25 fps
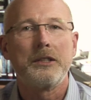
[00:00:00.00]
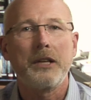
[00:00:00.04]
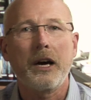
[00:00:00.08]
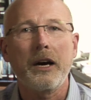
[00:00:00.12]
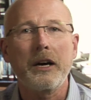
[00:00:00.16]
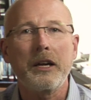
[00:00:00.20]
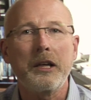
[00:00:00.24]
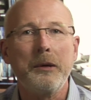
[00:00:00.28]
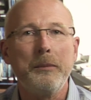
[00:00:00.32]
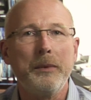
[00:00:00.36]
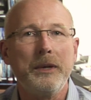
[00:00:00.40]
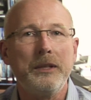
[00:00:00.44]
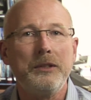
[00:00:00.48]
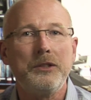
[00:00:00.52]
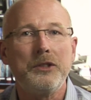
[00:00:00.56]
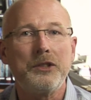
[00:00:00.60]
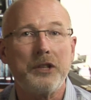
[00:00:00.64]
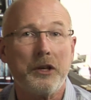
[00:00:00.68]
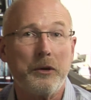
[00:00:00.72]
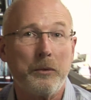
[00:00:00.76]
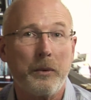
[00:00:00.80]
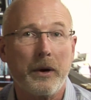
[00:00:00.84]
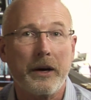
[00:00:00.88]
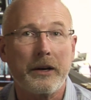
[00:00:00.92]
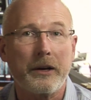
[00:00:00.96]
Documents
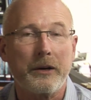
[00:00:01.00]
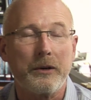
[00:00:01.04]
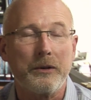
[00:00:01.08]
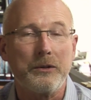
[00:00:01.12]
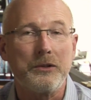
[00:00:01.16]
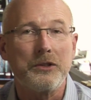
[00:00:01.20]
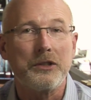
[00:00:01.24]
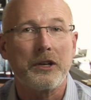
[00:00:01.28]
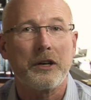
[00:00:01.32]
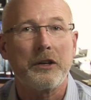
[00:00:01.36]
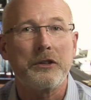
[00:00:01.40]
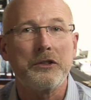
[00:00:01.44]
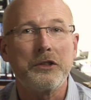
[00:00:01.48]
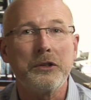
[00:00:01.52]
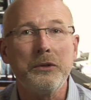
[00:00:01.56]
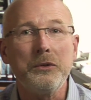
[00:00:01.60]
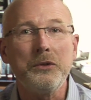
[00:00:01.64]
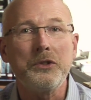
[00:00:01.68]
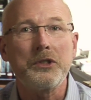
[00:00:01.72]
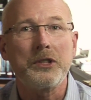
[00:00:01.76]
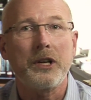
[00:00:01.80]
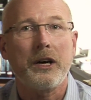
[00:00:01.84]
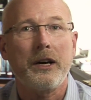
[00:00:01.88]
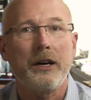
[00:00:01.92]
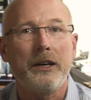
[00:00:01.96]
and records are two
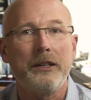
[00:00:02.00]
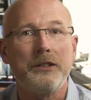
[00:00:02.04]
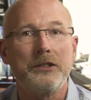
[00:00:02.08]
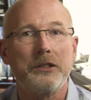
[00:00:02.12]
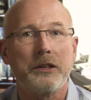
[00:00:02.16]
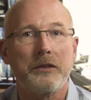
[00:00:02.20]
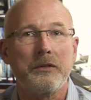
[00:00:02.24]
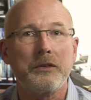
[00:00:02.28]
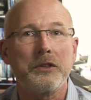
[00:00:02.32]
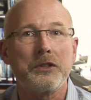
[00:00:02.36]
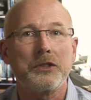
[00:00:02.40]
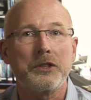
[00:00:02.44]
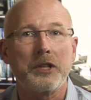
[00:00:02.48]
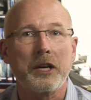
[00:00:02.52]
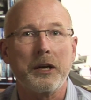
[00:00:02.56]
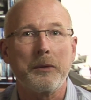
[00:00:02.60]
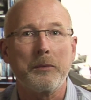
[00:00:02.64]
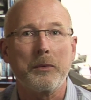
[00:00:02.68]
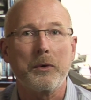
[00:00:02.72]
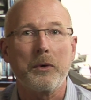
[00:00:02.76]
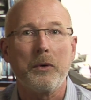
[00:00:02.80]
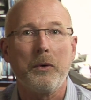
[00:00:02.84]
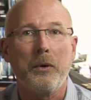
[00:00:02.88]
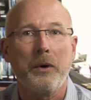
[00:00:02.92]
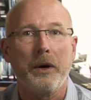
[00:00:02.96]
sides of the
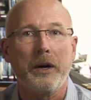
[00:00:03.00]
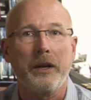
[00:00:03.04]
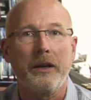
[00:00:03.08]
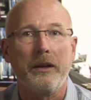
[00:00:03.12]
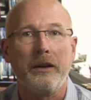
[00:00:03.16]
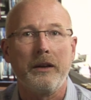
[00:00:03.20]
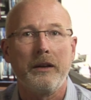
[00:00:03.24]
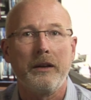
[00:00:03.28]
same coin.